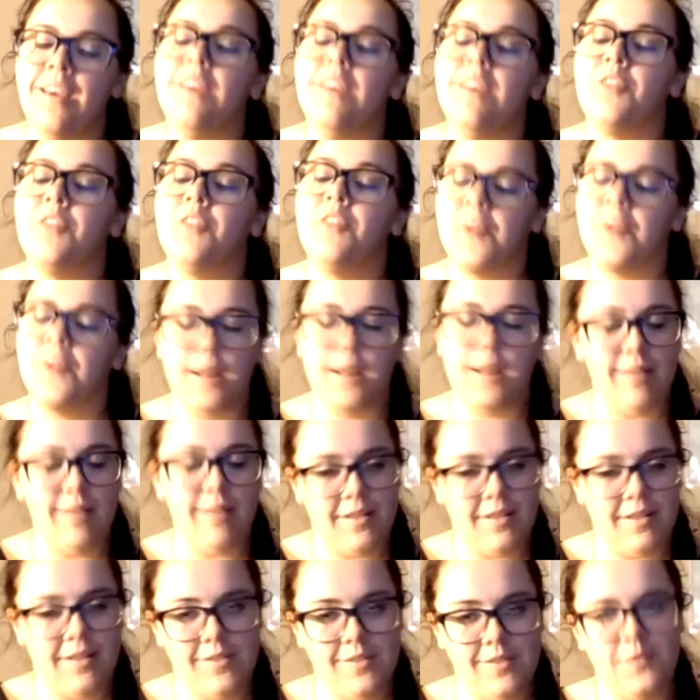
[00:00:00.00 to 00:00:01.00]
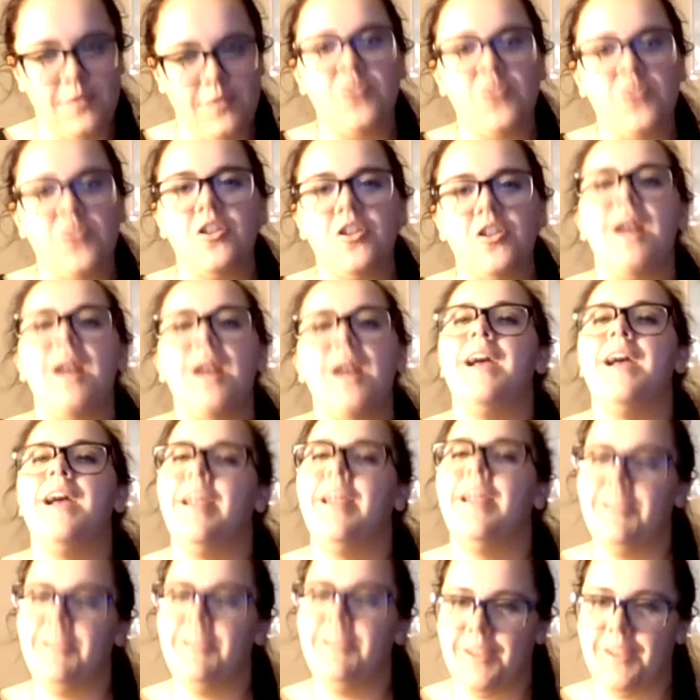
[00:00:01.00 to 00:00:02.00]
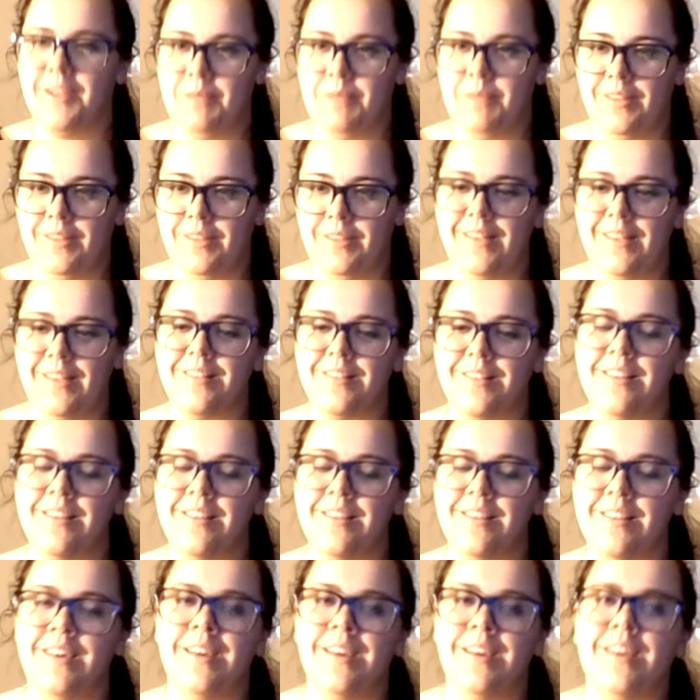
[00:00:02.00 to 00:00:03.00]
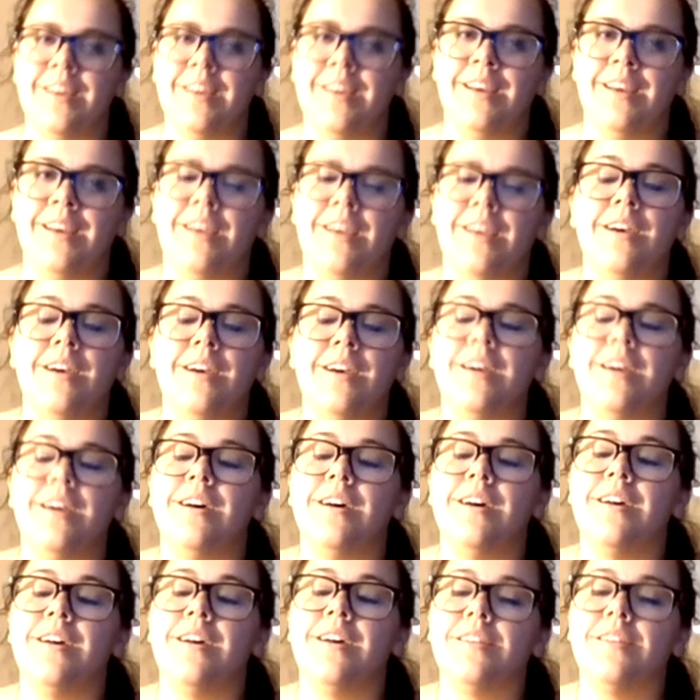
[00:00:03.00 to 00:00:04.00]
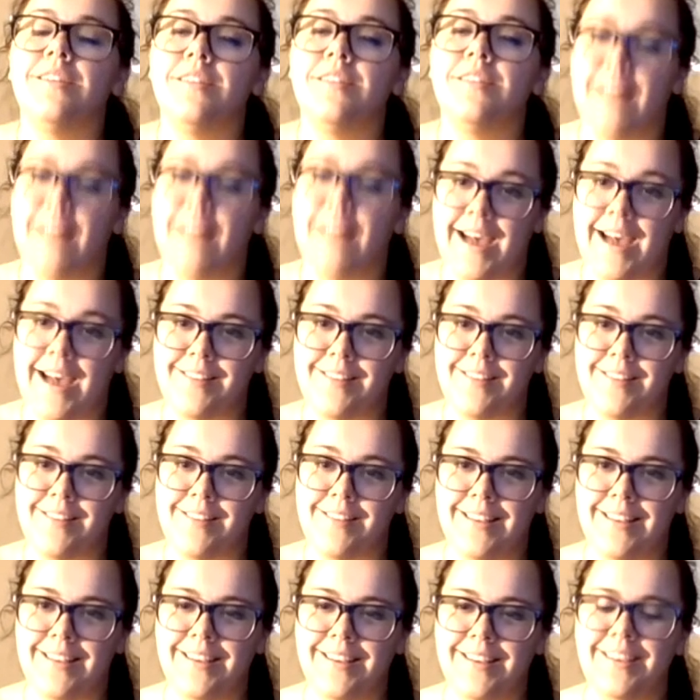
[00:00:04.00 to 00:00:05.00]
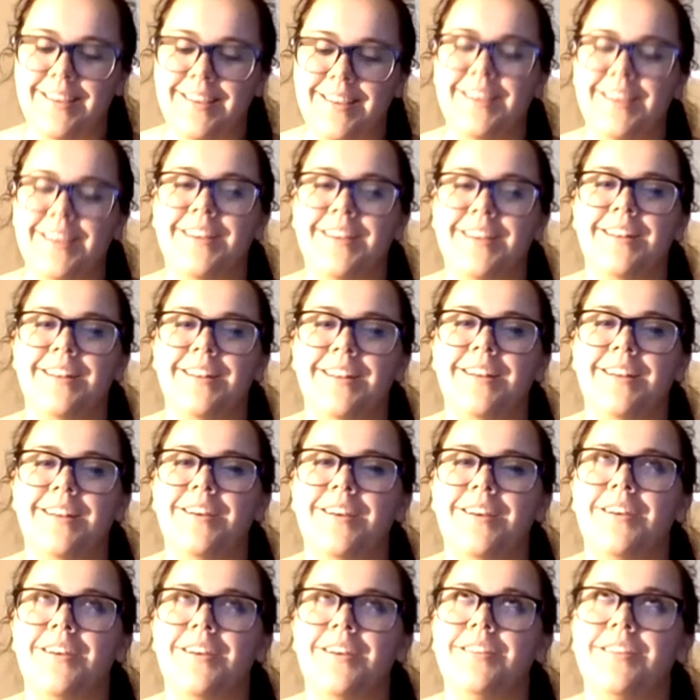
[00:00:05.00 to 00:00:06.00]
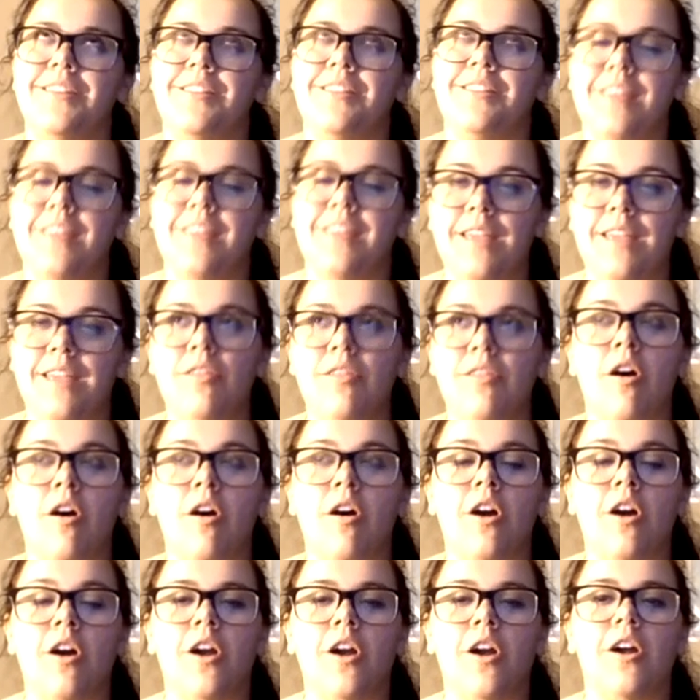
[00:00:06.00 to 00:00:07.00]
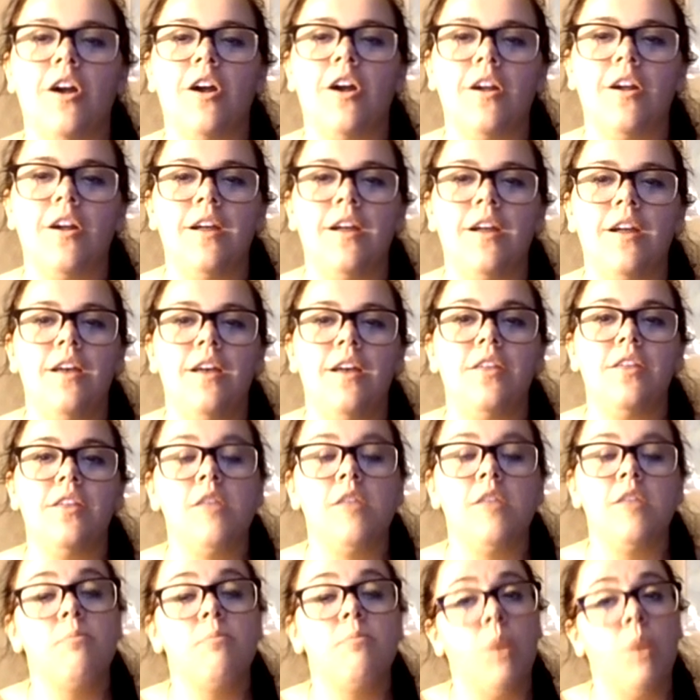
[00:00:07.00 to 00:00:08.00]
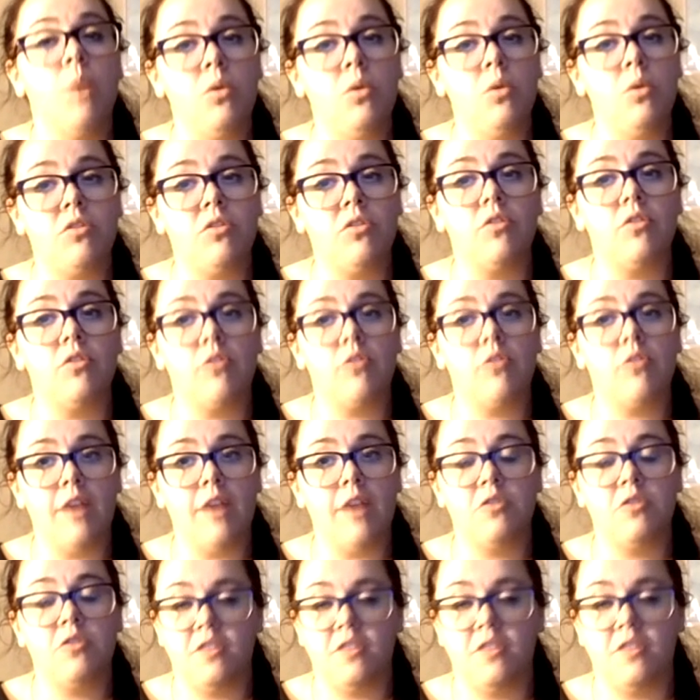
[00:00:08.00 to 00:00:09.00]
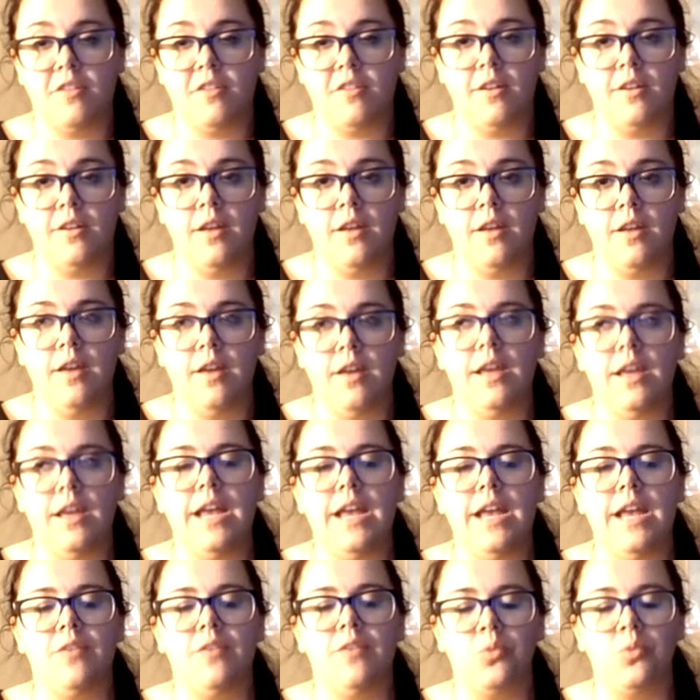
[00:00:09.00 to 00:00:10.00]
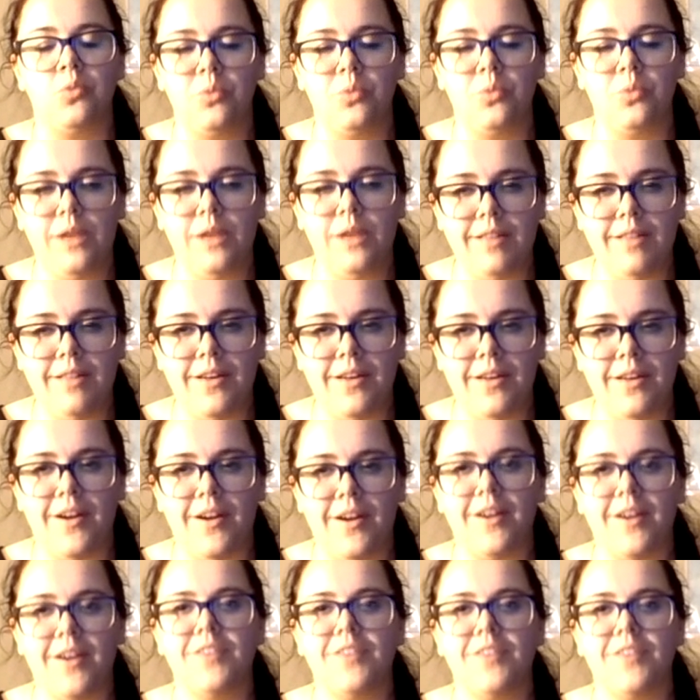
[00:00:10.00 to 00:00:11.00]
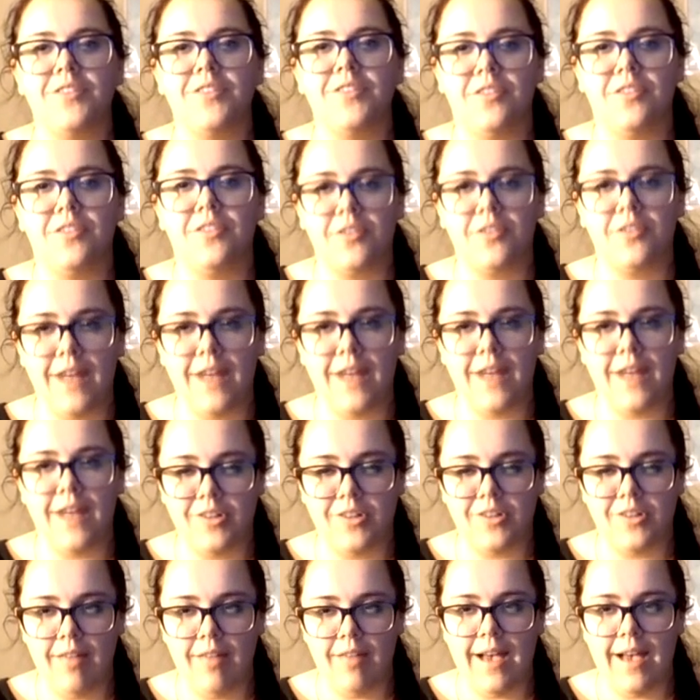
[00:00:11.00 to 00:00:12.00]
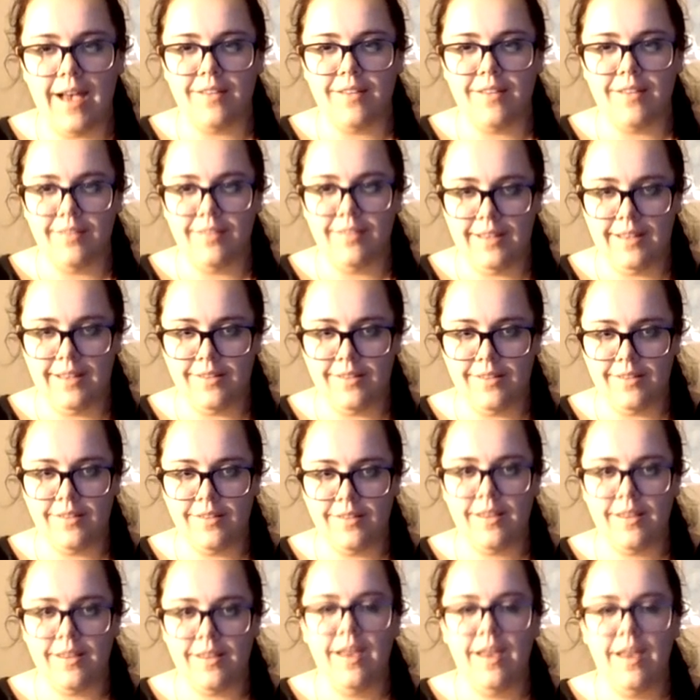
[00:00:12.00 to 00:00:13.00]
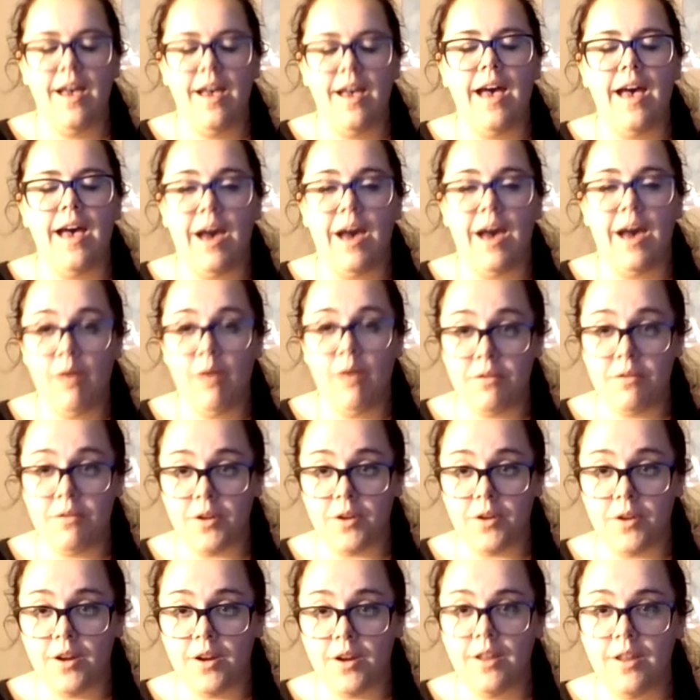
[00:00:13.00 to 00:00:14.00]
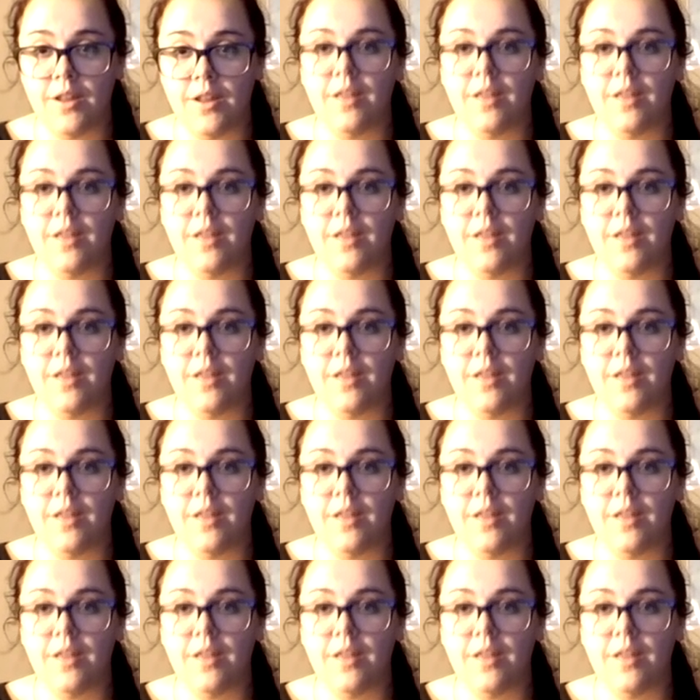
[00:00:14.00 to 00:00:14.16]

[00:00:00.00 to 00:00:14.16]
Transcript: If you're getting glasses in the future, I highly recommend these. Glass. These are the most scratch resistant. It's really hard to scratch glass lenses. However,